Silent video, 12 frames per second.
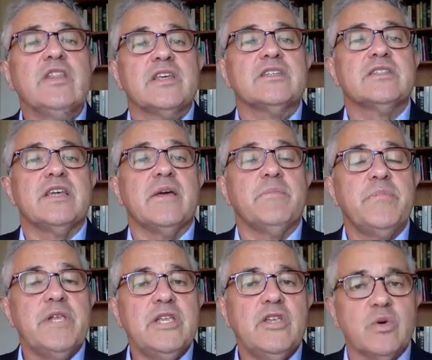this
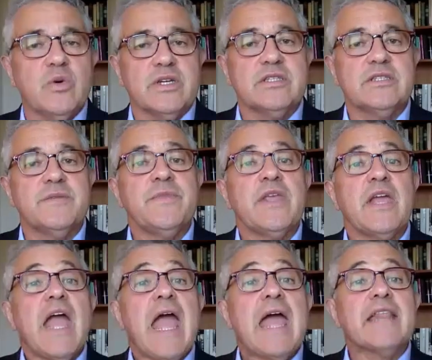ambiguous
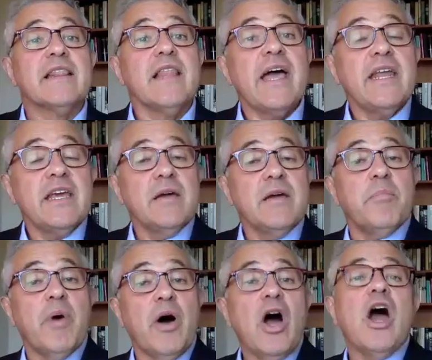and letting
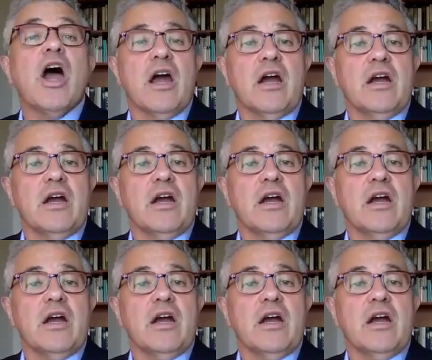Barr